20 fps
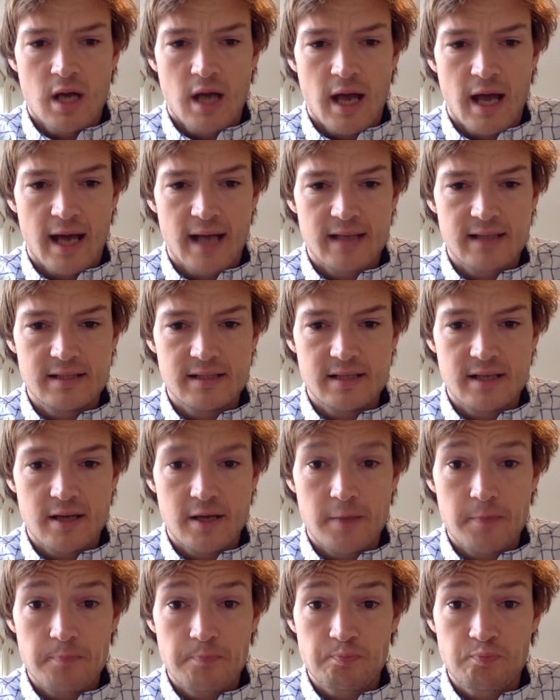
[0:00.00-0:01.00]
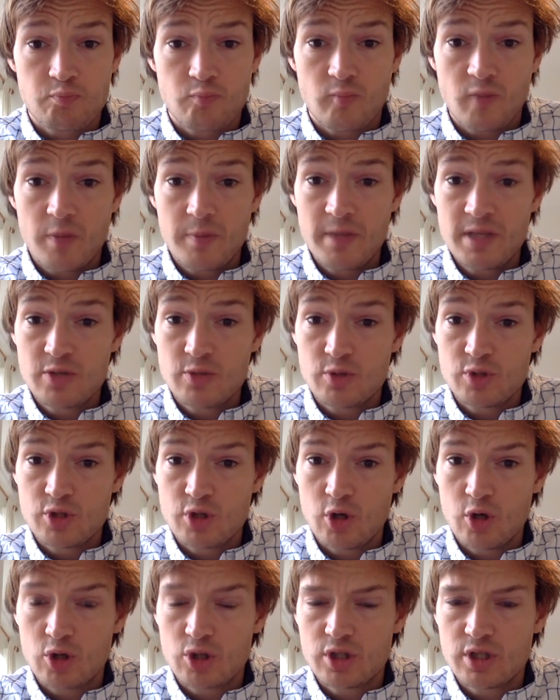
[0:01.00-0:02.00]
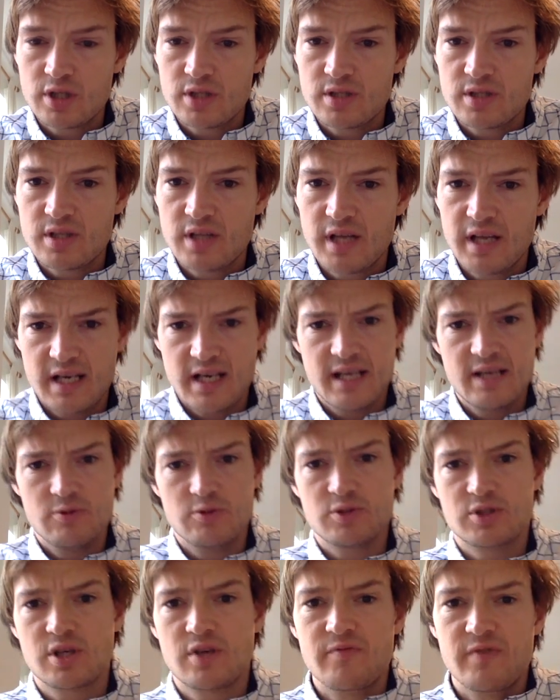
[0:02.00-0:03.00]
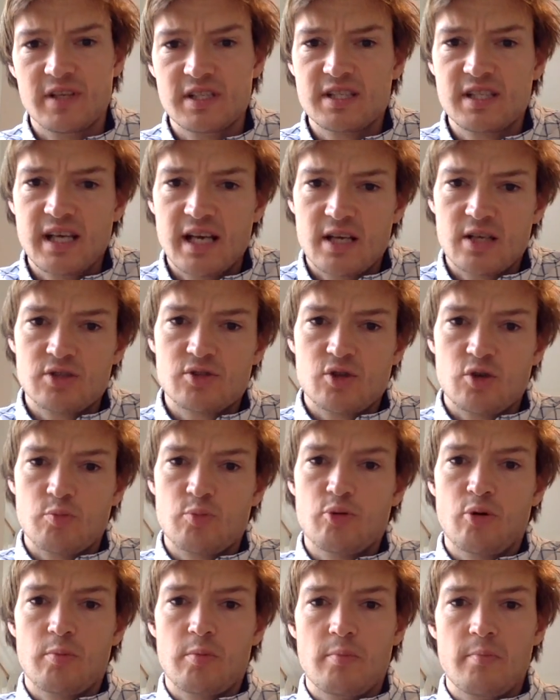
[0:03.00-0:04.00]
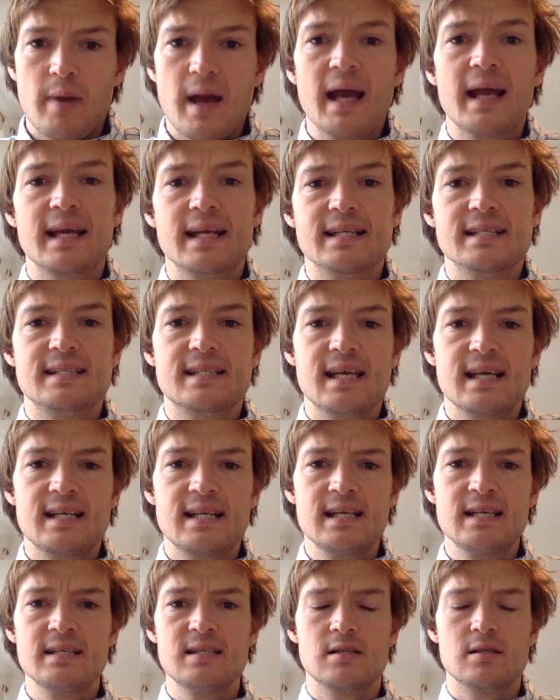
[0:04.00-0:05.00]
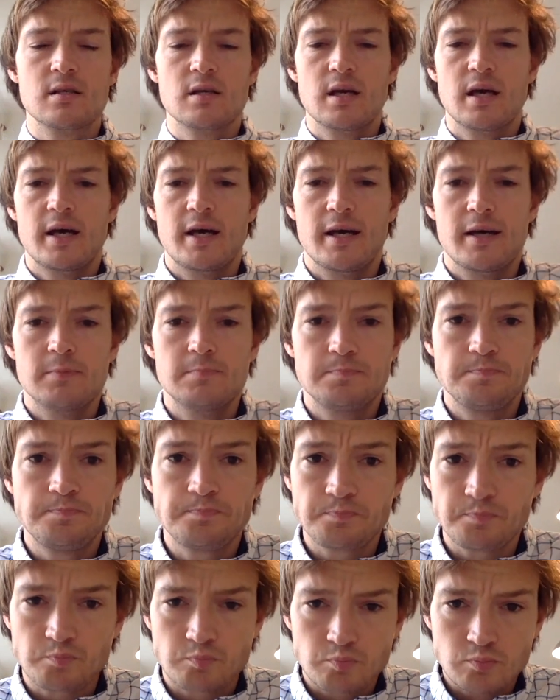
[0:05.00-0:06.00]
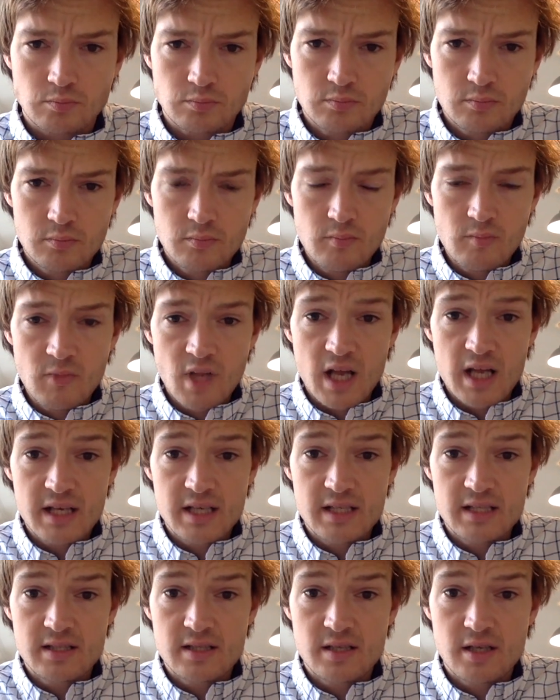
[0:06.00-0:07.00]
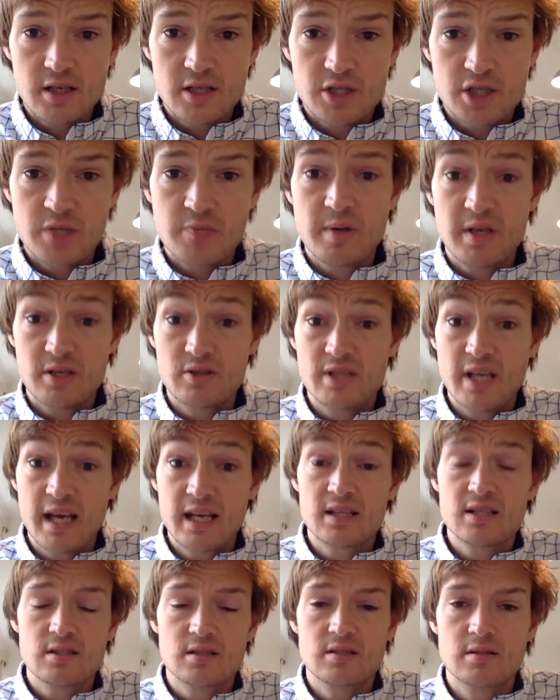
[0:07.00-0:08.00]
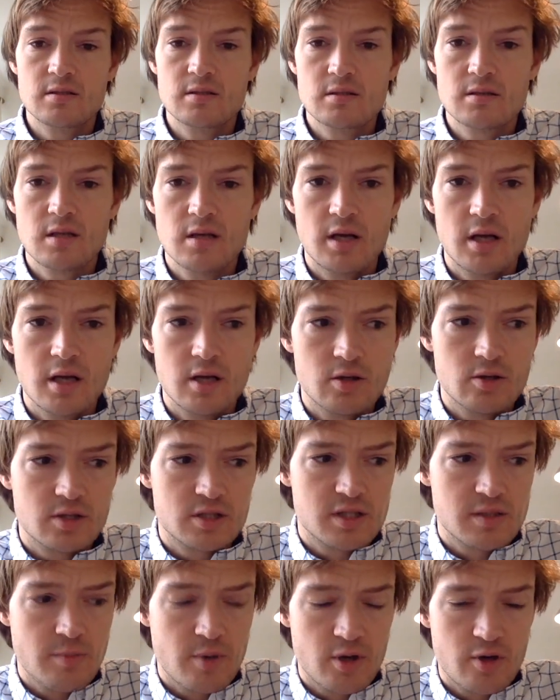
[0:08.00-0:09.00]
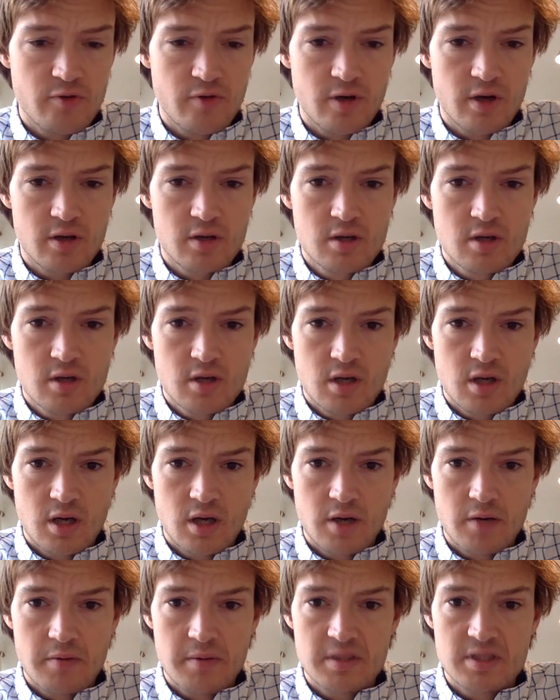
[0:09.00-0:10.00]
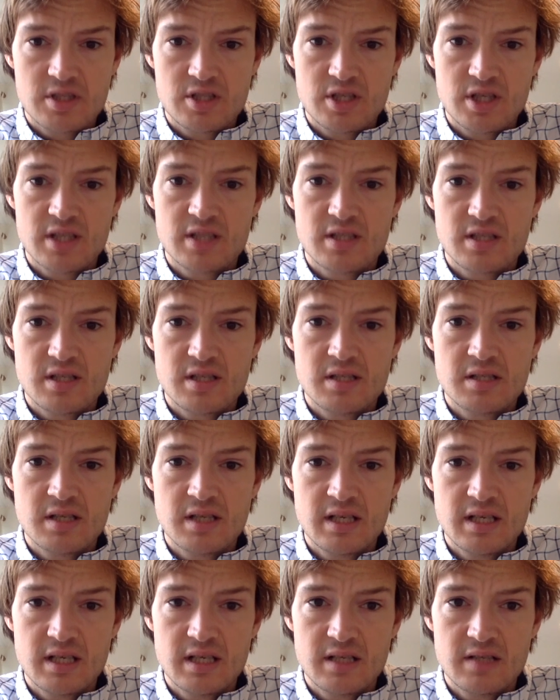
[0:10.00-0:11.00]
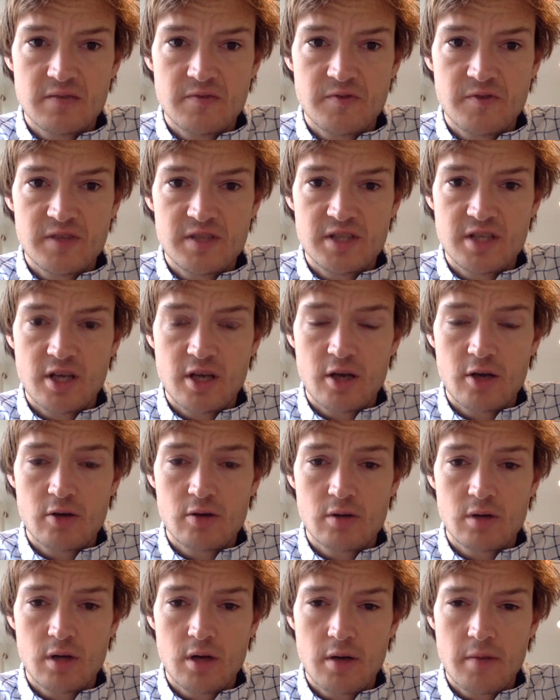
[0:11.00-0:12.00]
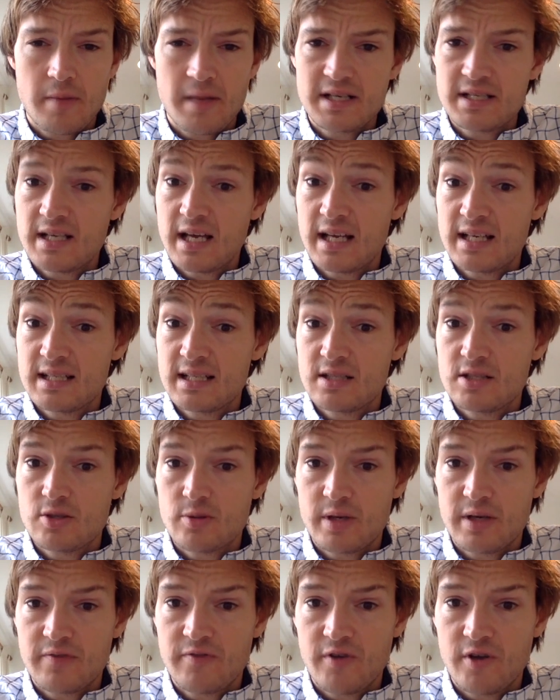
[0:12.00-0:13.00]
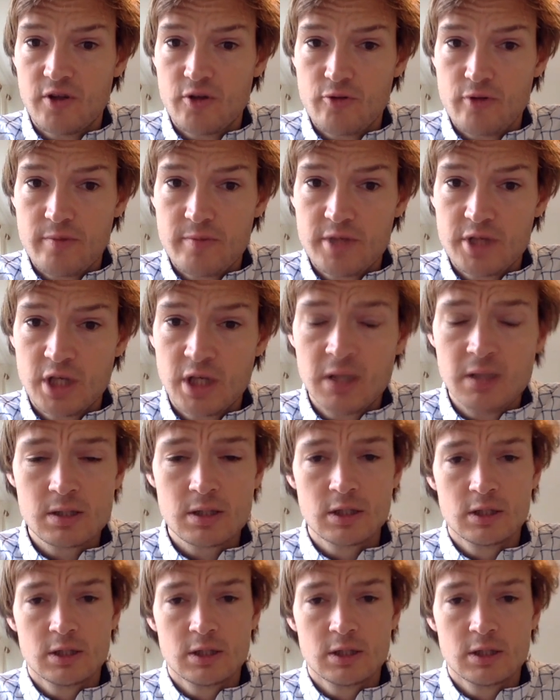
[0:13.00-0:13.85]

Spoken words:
And I'd been to his doctors, and he was convinced he had a sort of problem back in his kidneys. And his GP, who's excellent, looked him over and suggested he needed physio and didn't do any further imaging.